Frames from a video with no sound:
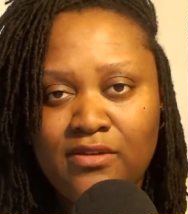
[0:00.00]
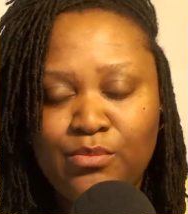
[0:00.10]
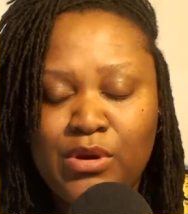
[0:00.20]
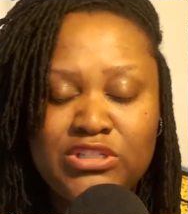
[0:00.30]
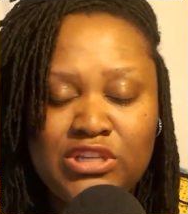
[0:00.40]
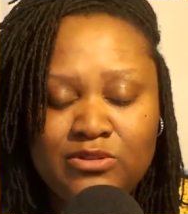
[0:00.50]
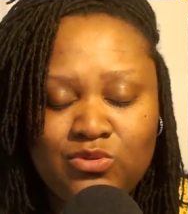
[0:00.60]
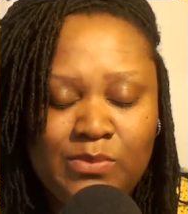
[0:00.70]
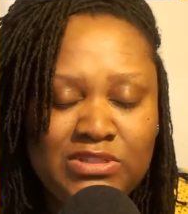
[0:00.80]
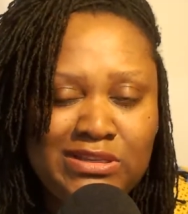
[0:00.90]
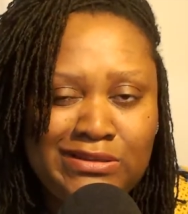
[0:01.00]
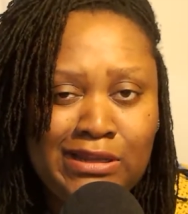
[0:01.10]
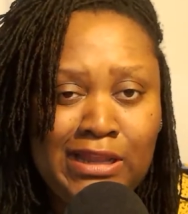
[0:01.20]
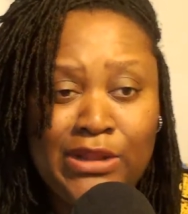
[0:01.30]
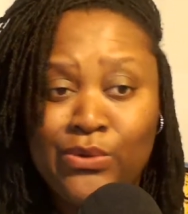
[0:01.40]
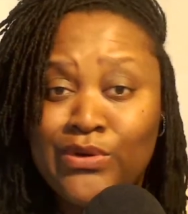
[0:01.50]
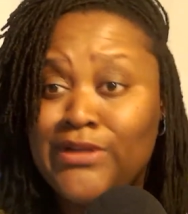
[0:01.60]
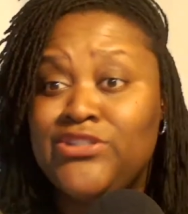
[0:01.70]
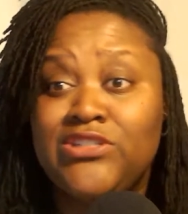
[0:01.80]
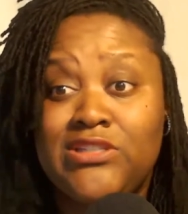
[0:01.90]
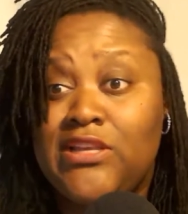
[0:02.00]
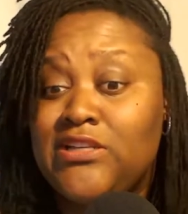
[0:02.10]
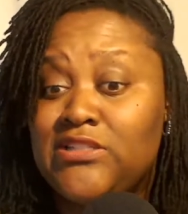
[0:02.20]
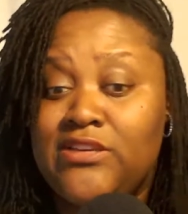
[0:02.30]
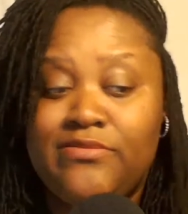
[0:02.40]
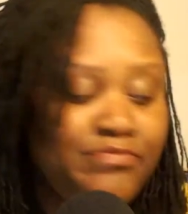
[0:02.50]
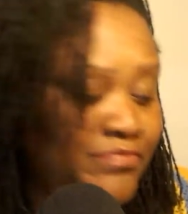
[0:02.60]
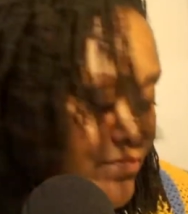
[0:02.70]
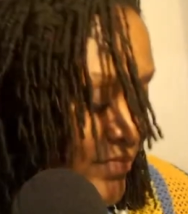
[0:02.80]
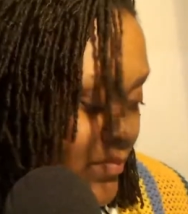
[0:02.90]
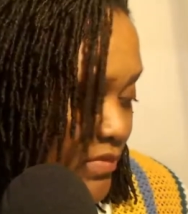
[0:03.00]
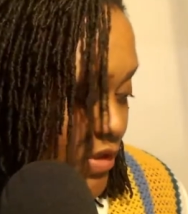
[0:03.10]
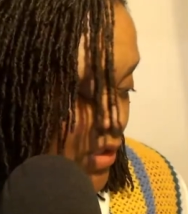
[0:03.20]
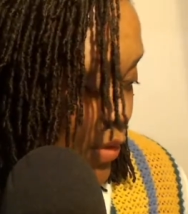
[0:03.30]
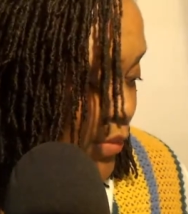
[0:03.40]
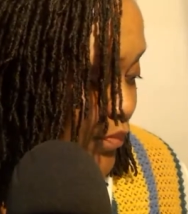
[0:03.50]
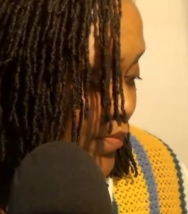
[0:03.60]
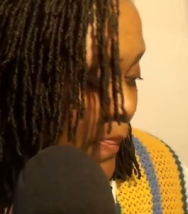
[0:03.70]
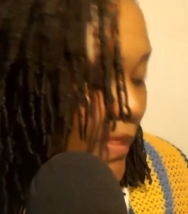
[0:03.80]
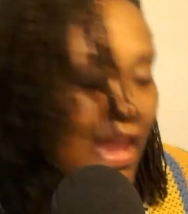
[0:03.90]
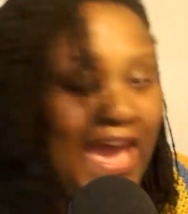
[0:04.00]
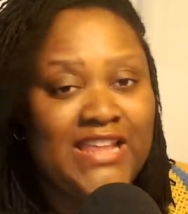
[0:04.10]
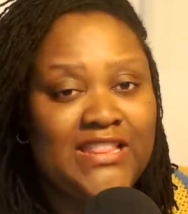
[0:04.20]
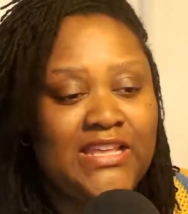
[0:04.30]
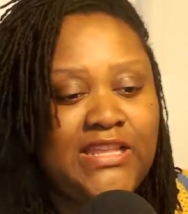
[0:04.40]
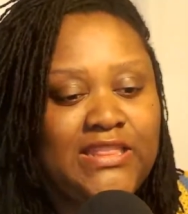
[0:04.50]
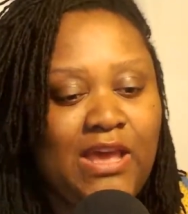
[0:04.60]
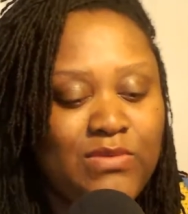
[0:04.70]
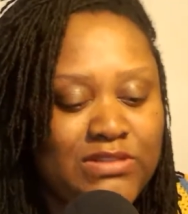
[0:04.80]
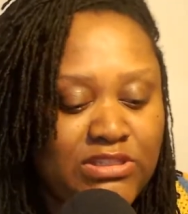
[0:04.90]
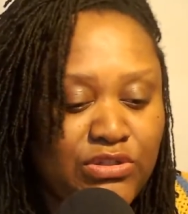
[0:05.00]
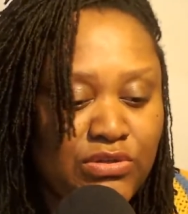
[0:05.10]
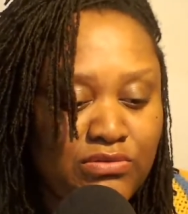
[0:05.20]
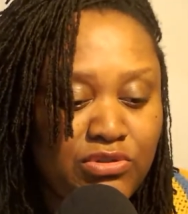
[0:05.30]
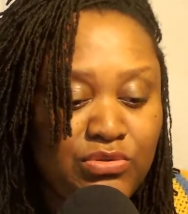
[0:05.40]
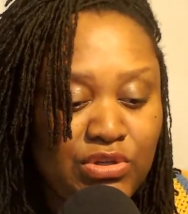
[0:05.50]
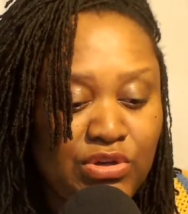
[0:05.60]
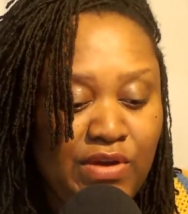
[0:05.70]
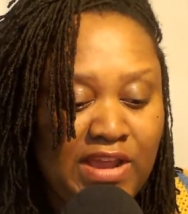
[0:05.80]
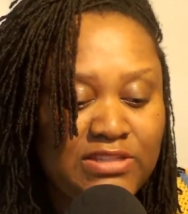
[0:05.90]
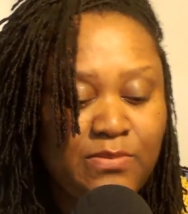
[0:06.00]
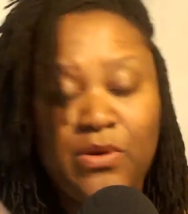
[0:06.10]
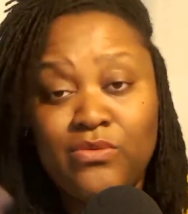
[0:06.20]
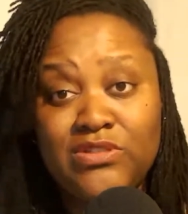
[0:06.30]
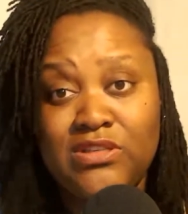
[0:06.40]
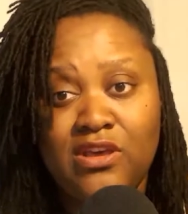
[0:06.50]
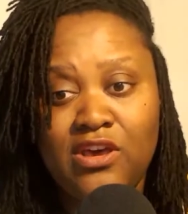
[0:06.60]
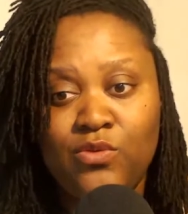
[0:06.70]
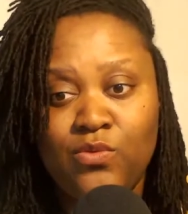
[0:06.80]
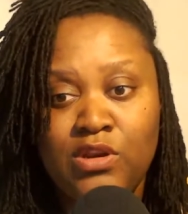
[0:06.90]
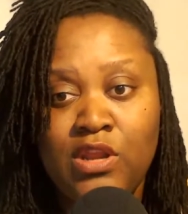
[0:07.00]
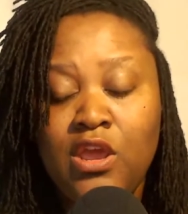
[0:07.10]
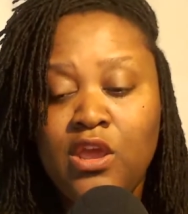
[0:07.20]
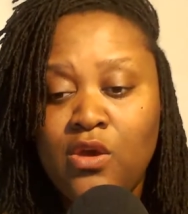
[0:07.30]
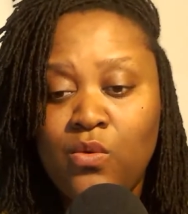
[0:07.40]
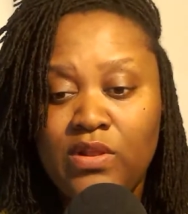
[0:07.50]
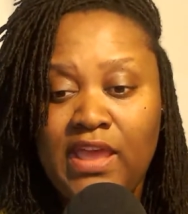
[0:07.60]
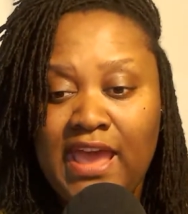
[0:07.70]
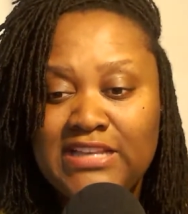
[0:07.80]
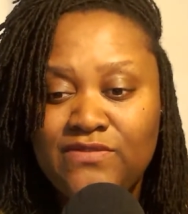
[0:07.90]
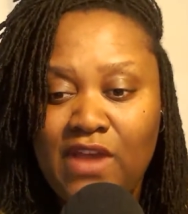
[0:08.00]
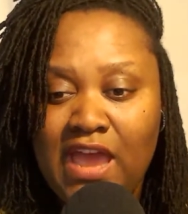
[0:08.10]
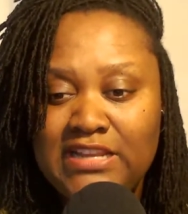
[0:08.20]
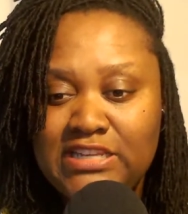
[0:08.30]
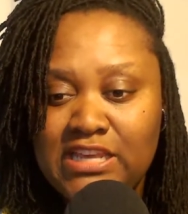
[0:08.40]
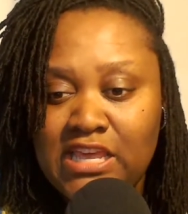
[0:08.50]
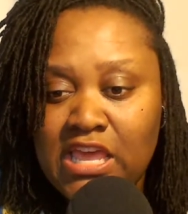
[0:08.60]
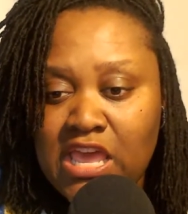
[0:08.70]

person that was representing the landlord, they just let us in. So I didn't think that that was too secure as opposed to the other one where they asked for ID.